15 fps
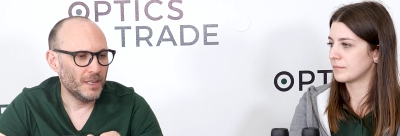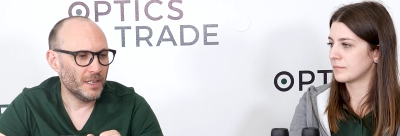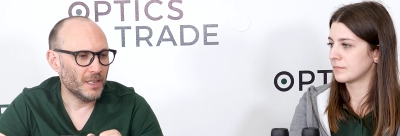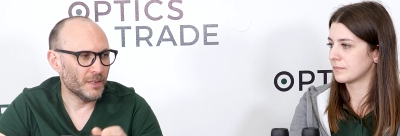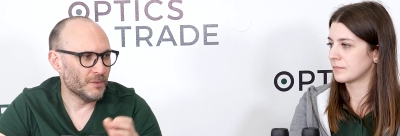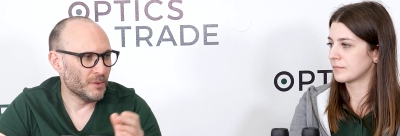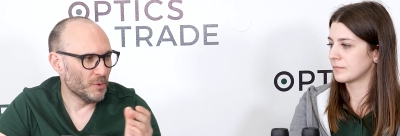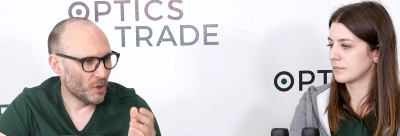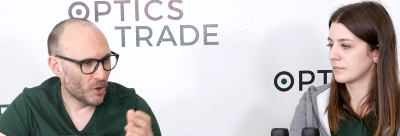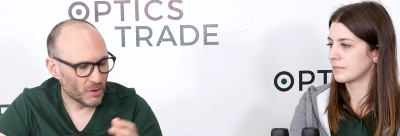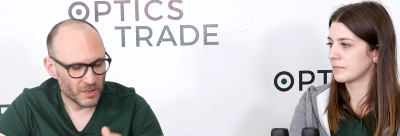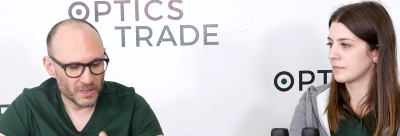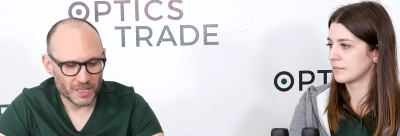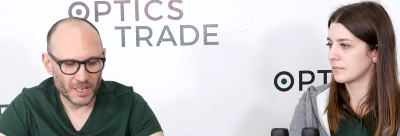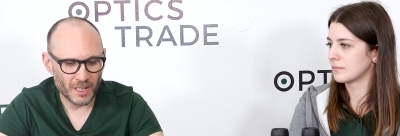Speaker 1: if the
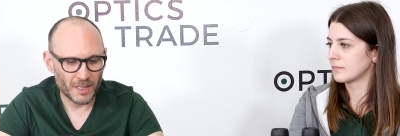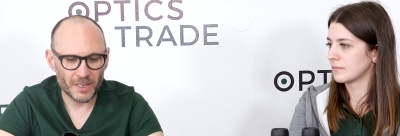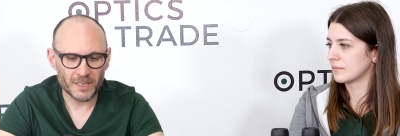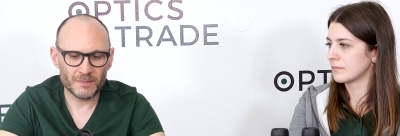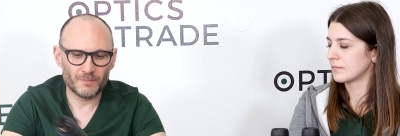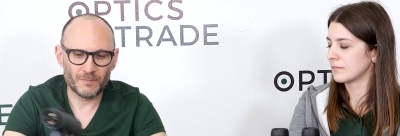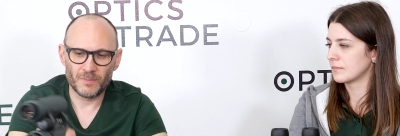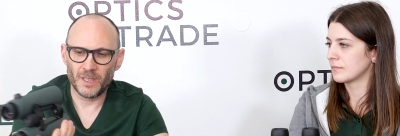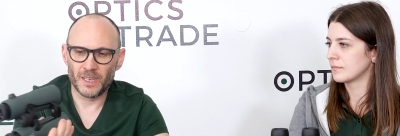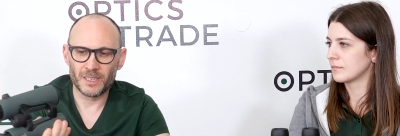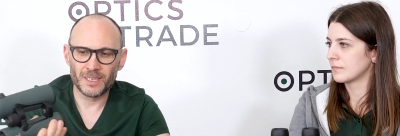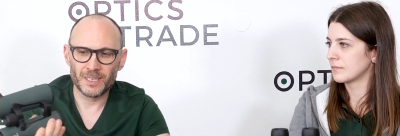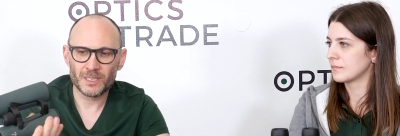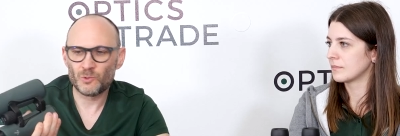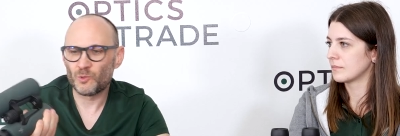binoculars are like
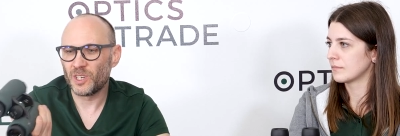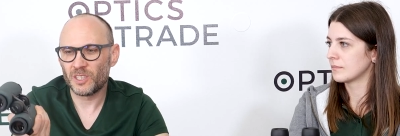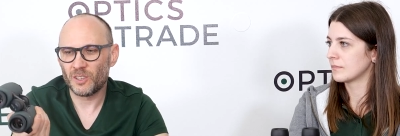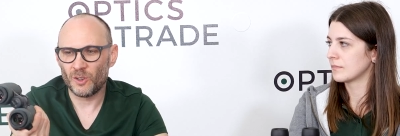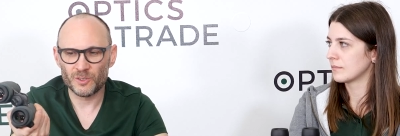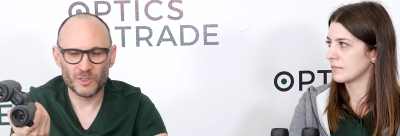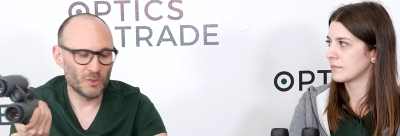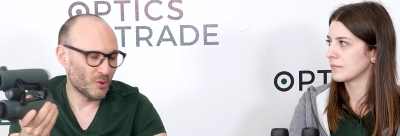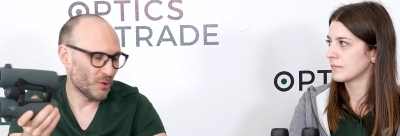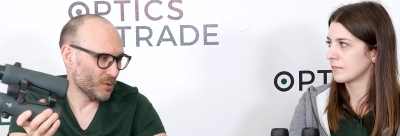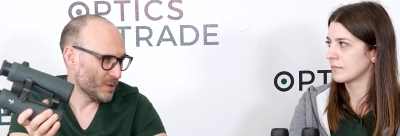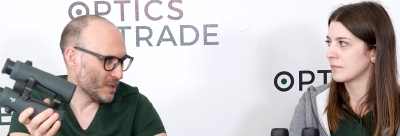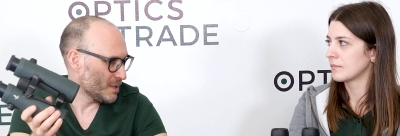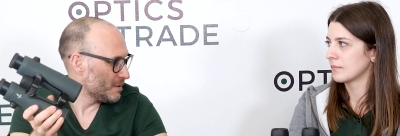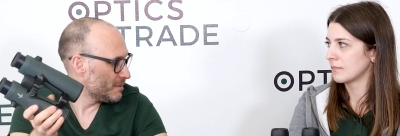like this, three thousand
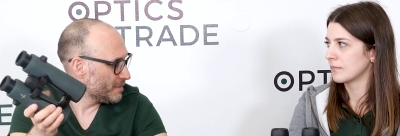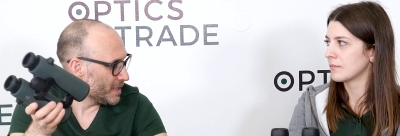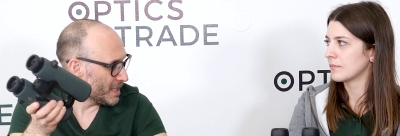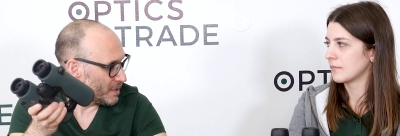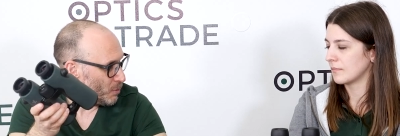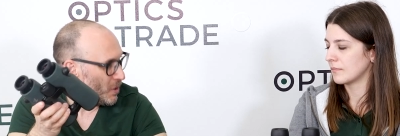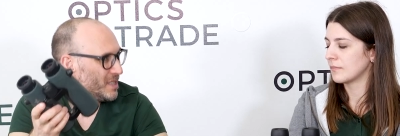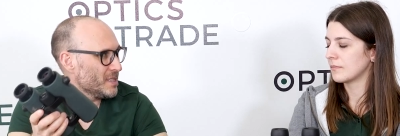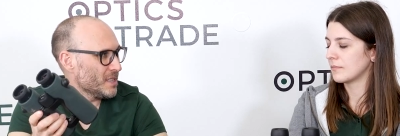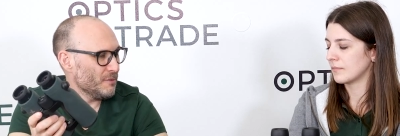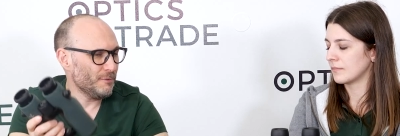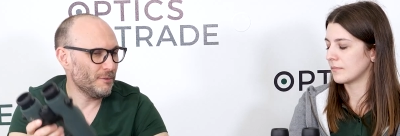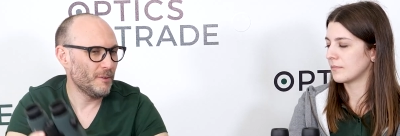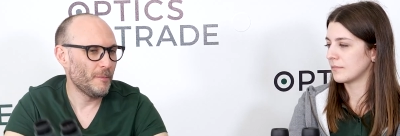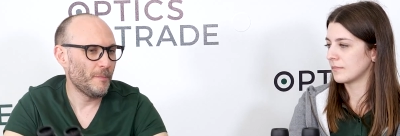euros
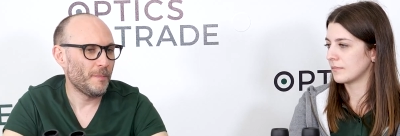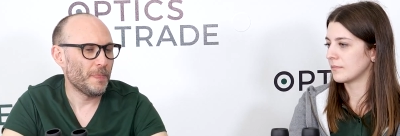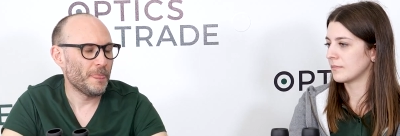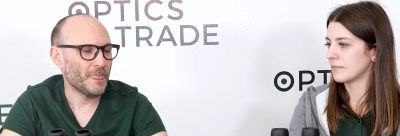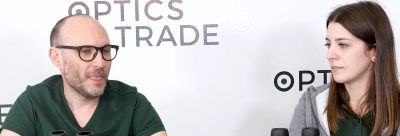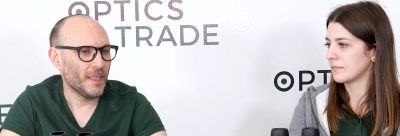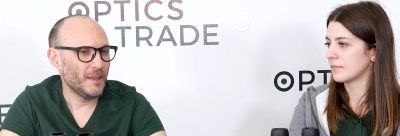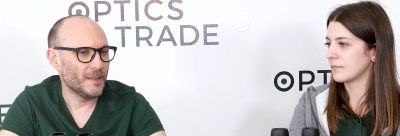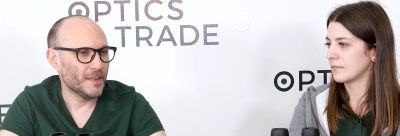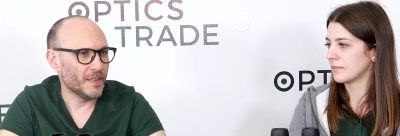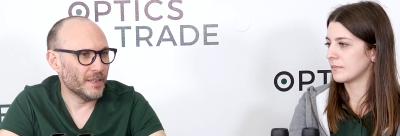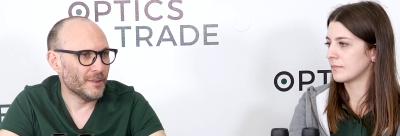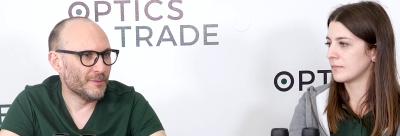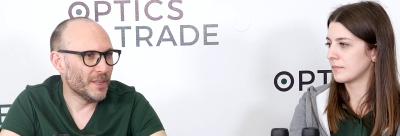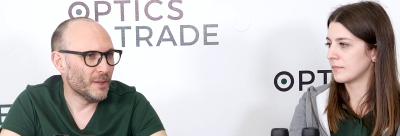expensive.
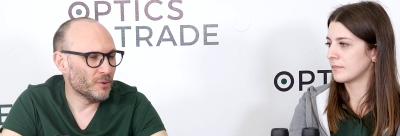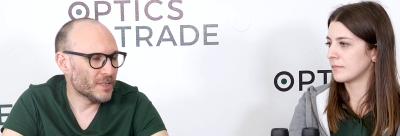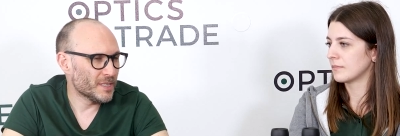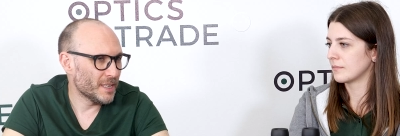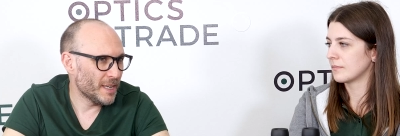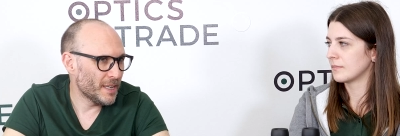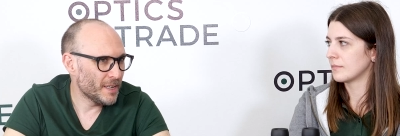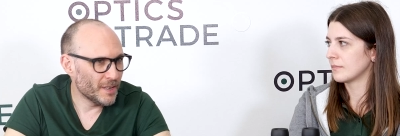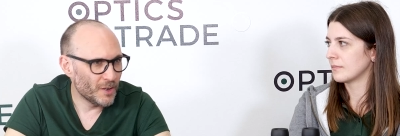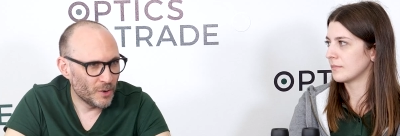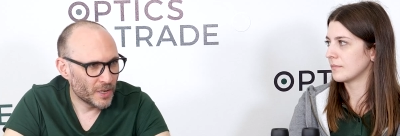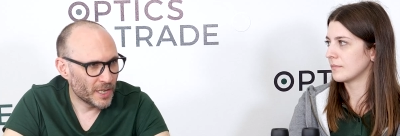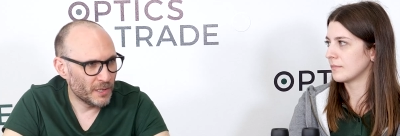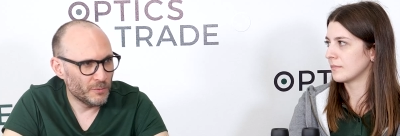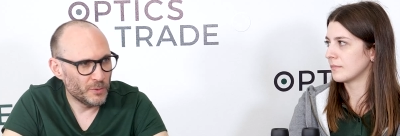If they would say,
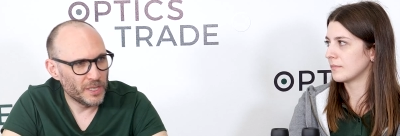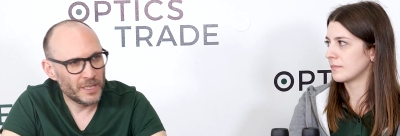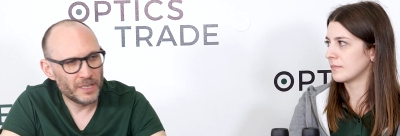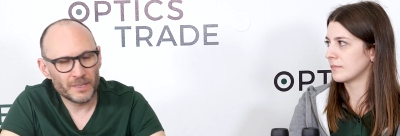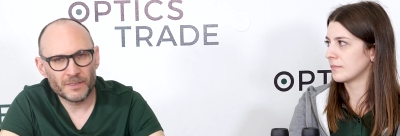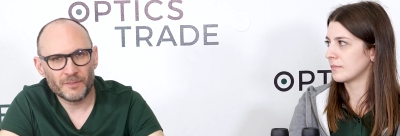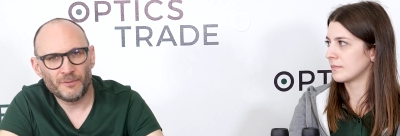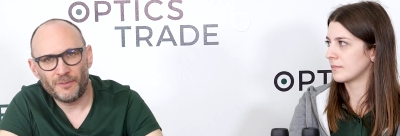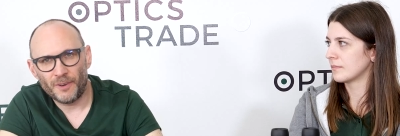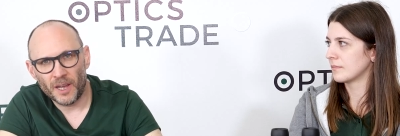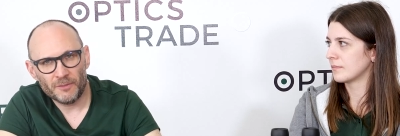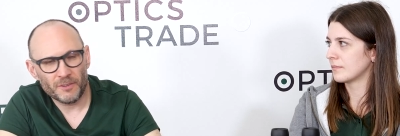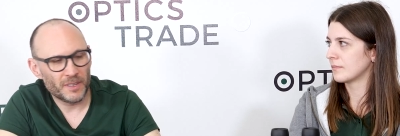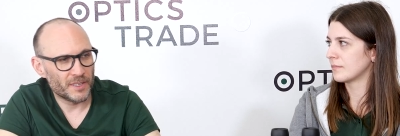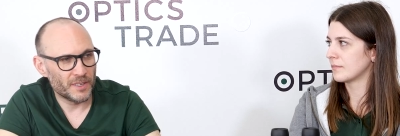okay, we need
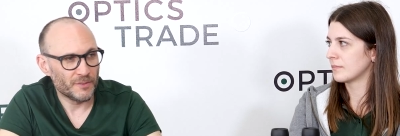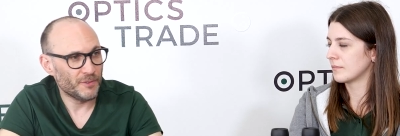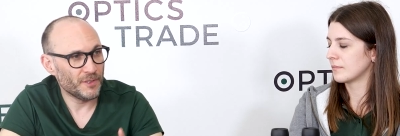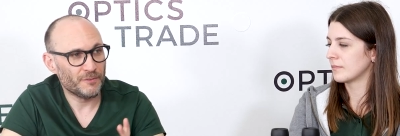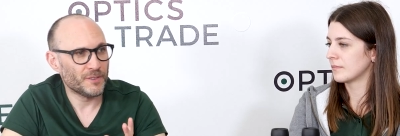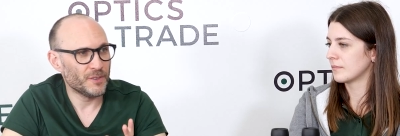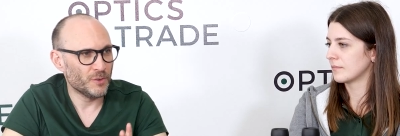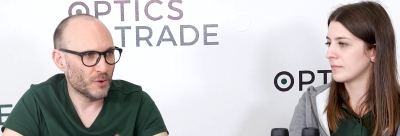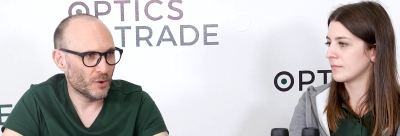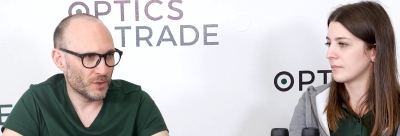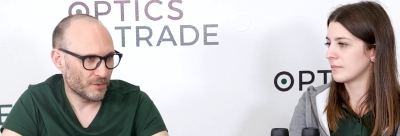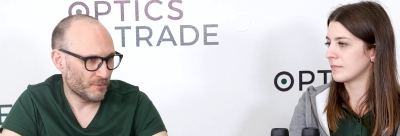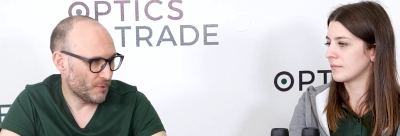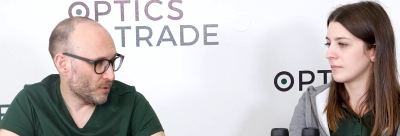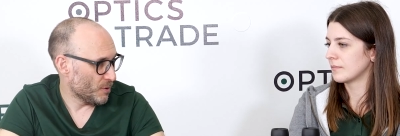550
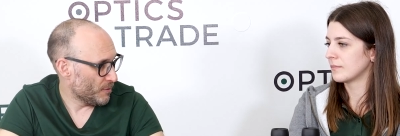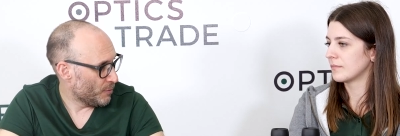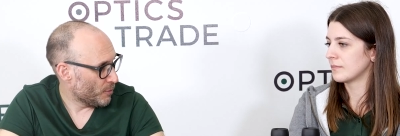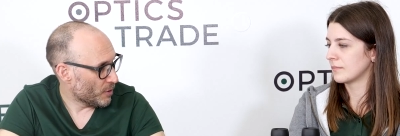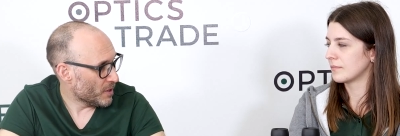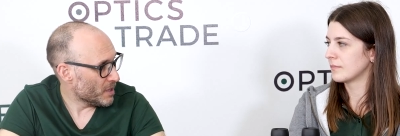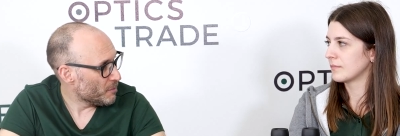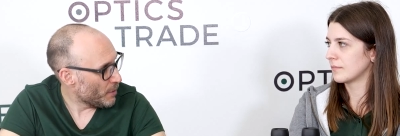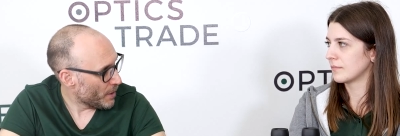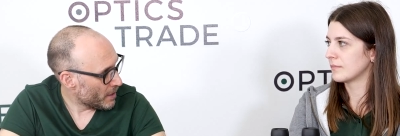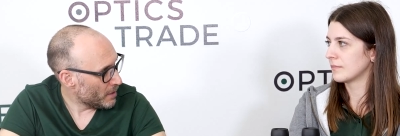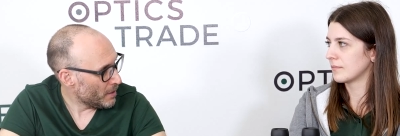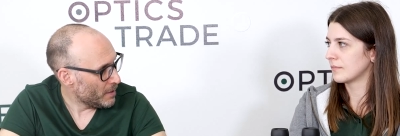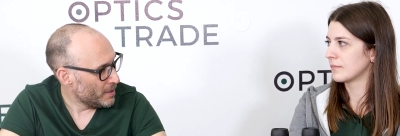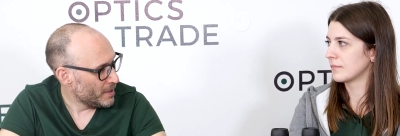euros for, for a
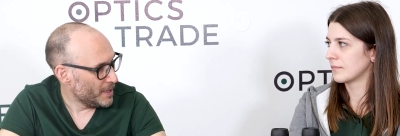repair,